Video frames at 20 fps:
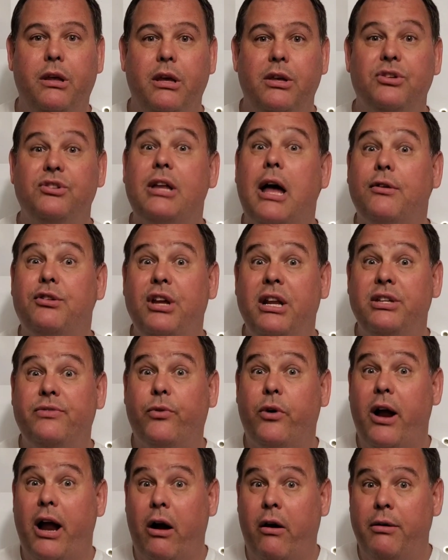stuff sheets
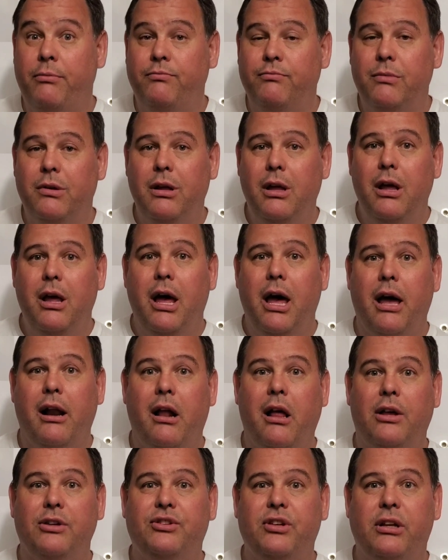for Aaron. And
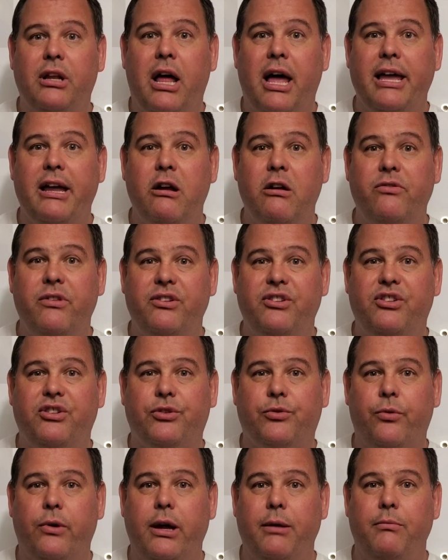all of a sudden I hear this
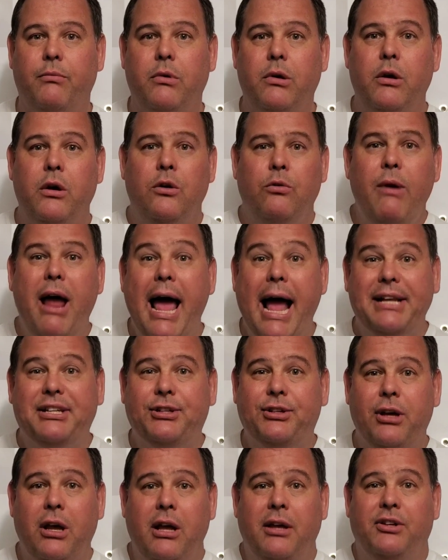scream,
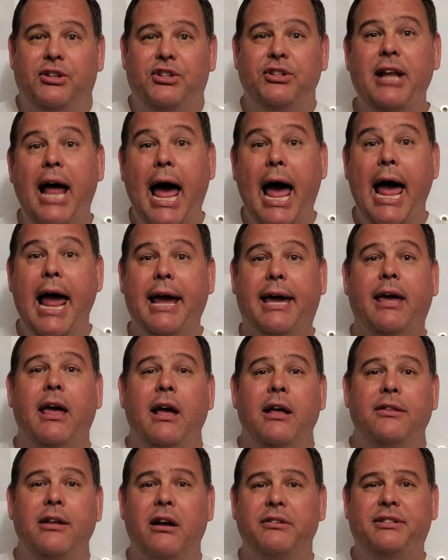"Rich! Snake!
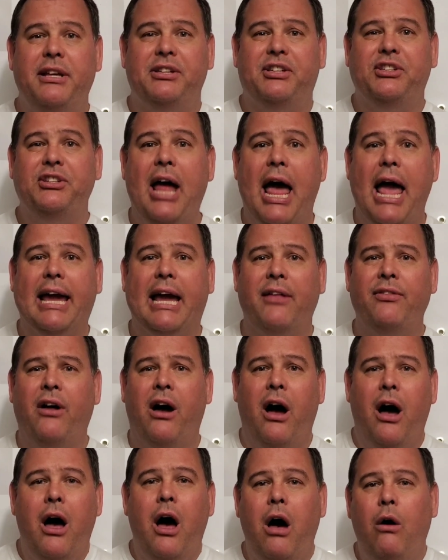There's a snake in the
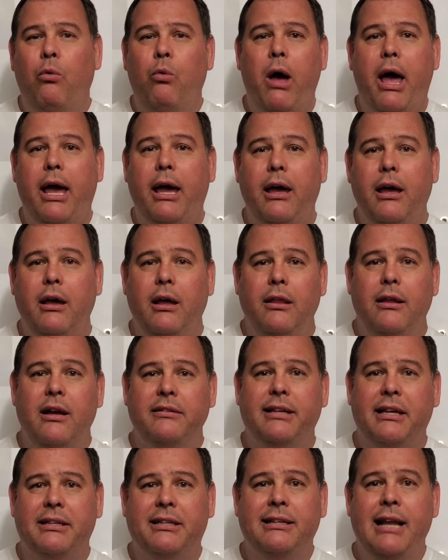hallway!
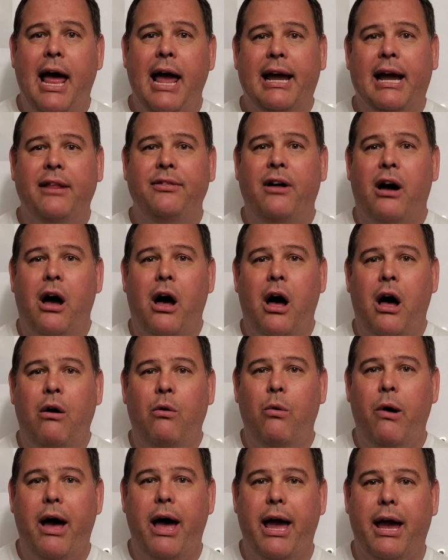There's a snake in the
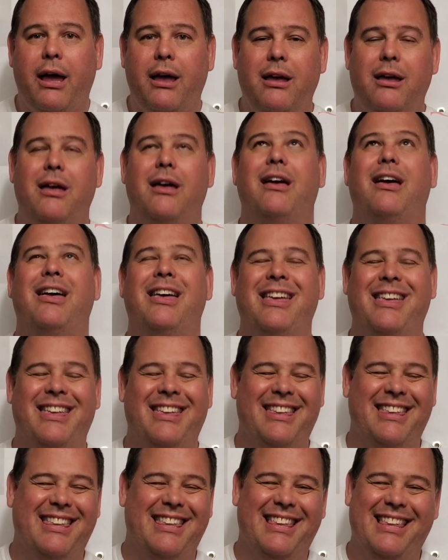hallway!"
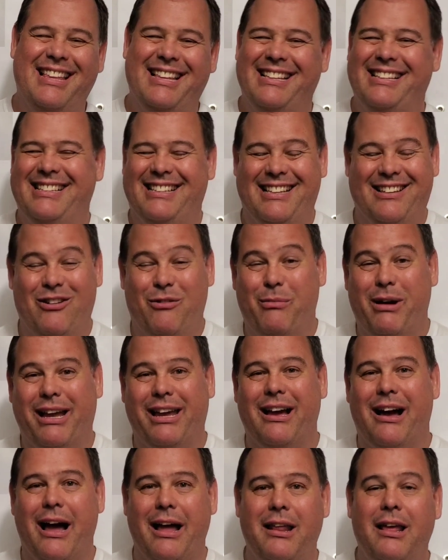Oh my
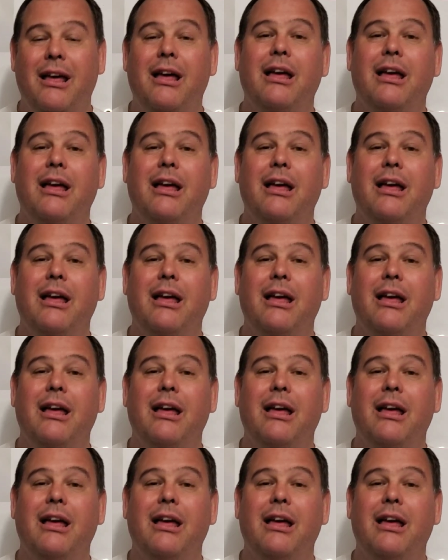God.